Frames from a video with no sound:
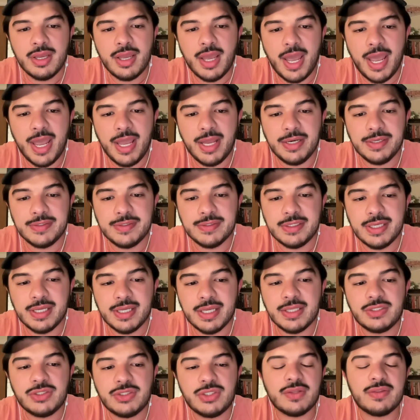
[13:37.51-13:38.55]
And
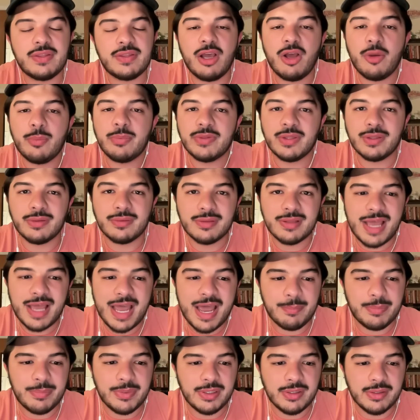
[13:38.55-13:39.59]
it just helps a
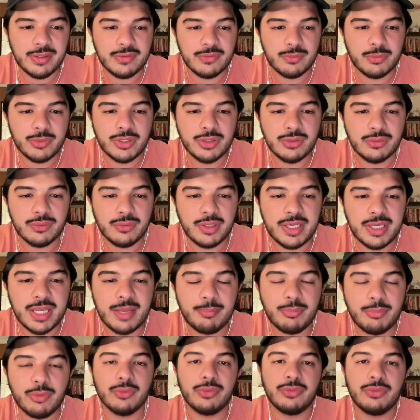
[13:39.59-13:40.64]
lot because when you look
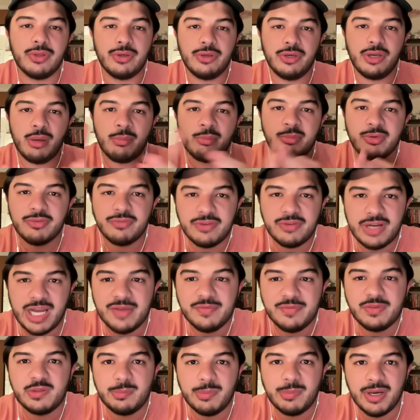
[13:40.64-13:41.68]
at both the number
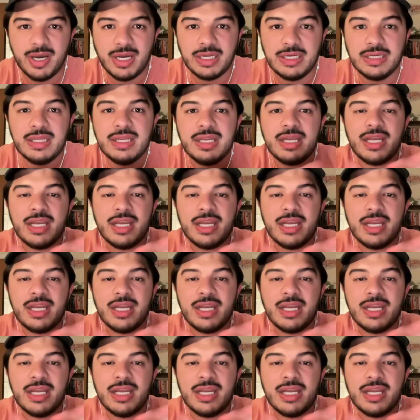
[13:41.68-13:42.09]
5 spot